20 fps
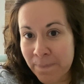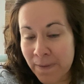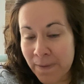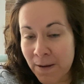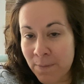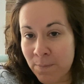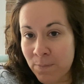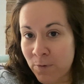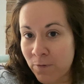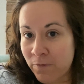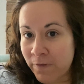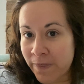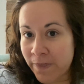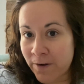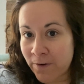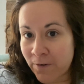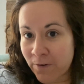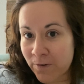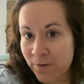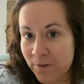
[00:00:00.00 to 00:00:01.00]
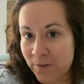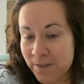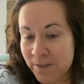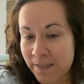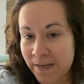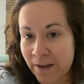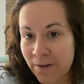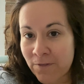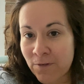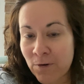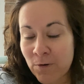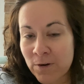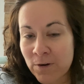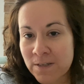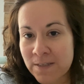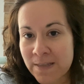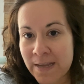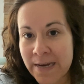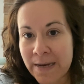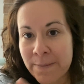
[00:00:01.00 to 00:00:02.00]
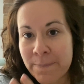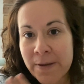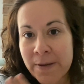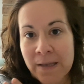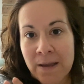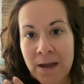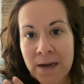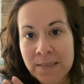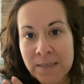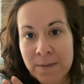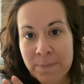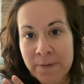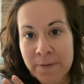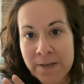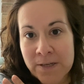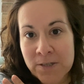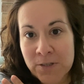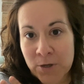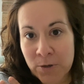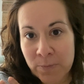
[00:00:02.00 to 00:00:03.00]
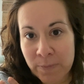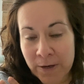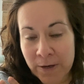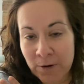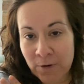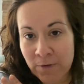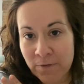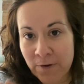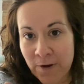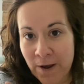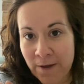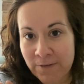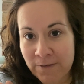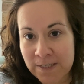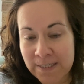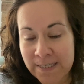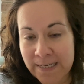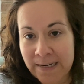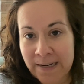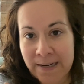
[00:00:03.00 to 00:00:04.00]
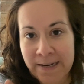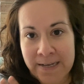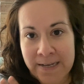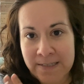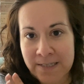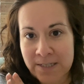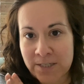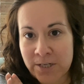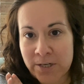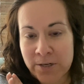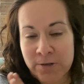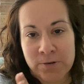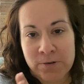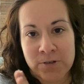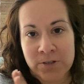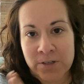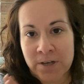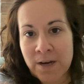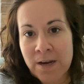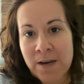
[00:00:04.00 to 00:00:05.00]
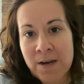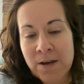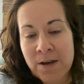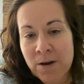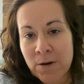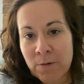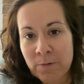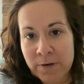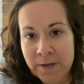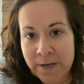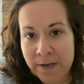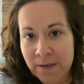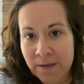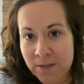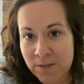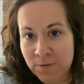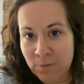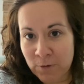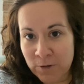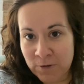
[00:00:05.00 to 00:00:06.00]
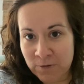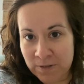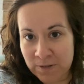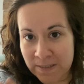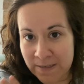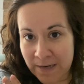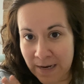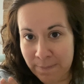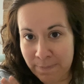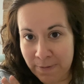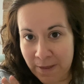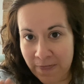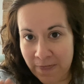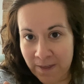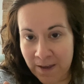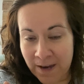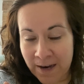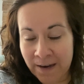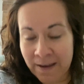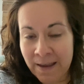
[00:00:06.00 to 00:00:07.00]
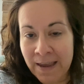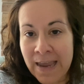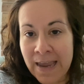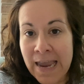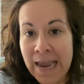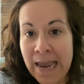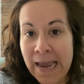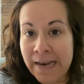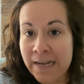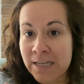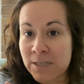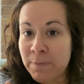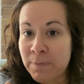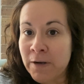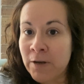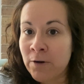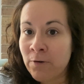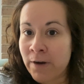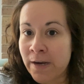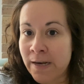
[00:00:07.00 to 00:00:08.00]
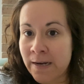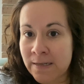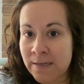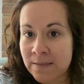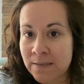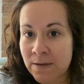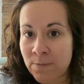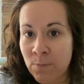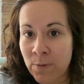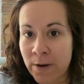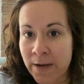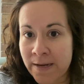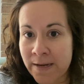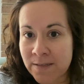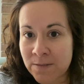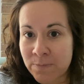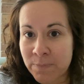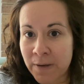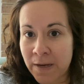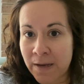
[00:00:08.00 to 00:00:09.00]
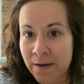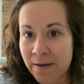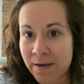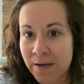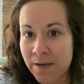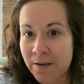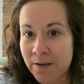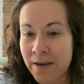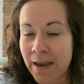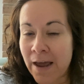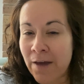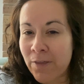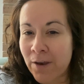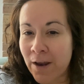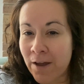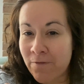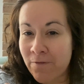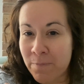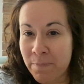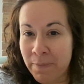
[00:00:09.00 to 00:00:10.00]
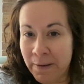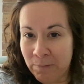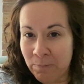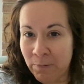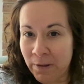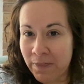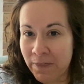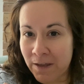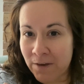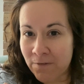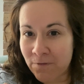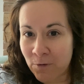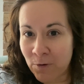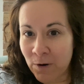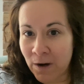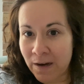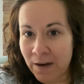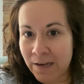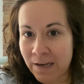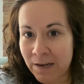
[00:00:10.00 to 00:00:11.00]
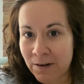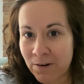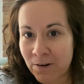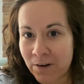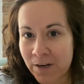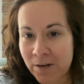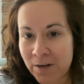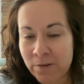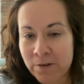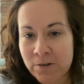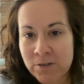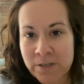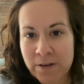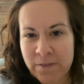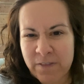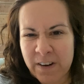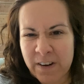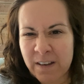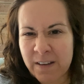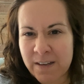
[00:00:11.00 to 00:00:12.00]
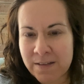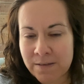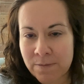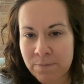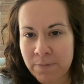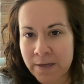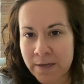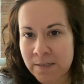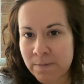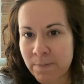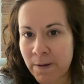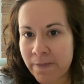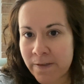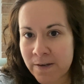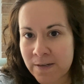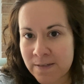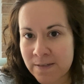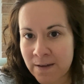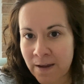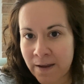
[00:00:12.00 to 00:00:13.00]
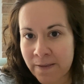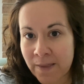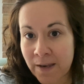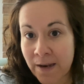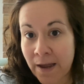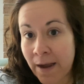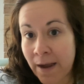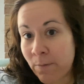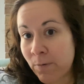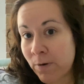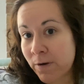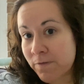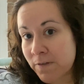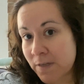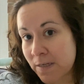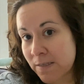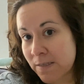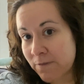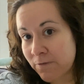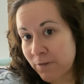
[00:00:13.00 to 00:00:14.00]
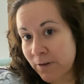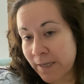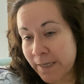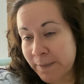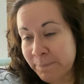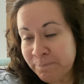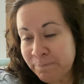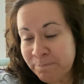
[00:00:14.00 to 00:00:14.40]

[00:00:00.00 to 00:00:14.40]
moving the girls. Now, of course, they can be locked up in this coop here. If you haven't seen it, it's this huge ridiculous fortress type thing, and it's been great in some ways, but now that I've been with it for a year, there's definitely some things about the design that I would have done differently,